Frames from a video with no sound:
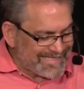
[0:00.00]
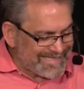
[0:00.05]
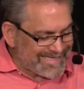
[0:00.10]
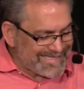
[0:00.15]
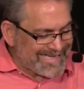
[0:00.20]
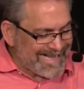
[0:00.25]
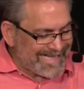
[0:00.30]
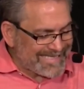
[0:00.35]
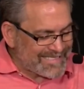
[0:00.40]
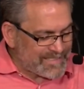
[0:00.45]

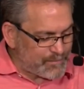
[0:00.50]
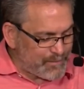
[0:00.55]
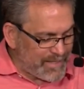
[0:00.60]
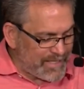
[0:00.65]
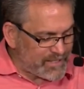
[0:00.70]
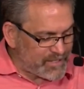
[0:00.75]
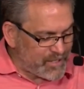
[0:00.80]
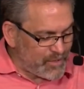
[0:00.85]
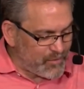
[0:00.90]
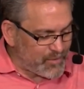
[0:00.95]
did not
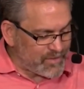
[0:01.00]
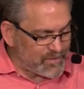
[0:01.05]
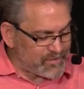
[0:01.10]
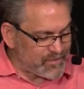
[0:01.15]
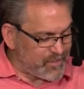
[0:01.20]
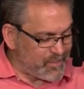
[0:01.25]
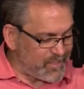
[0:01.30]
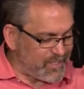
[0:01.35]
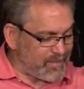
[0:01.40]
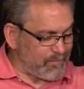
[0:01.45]
speak to you
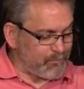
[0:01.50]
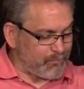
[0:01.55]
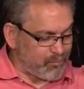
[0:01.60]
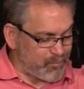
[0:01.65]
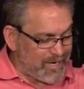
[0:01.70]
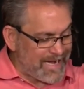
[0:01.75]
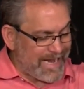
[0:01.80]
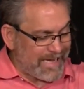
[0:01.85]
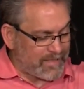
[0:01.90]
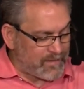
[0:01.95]
concerning
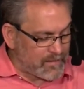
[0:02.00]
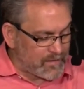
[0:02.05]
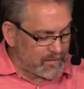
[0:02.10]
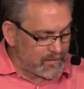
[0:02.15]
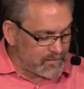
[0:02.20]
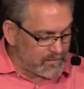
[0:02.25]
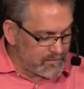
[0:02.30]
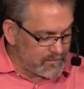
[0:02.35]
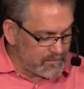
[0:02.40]
bread,